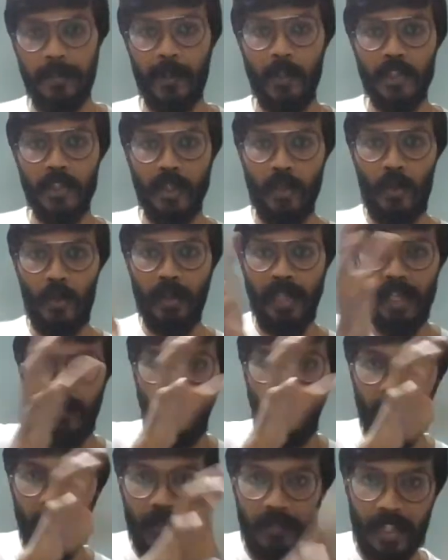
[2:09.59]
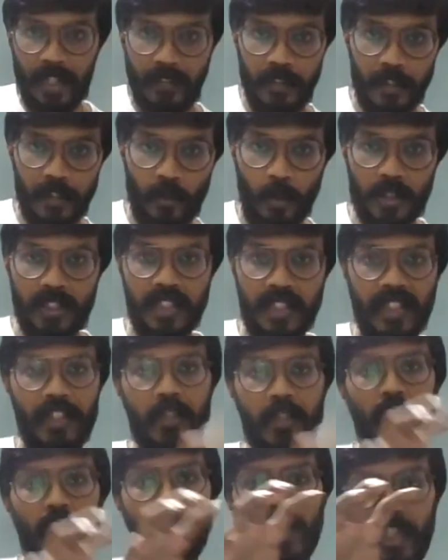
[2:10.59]
because you don't have 1 week for coaching,
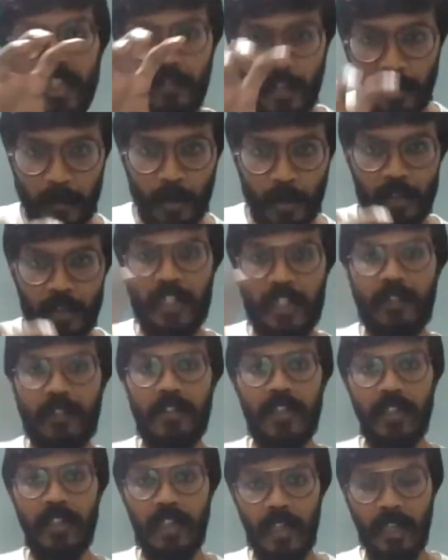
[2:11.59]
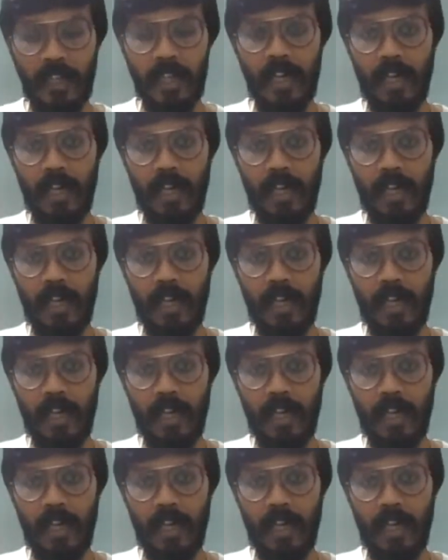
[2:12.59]
you don't have 1 more week for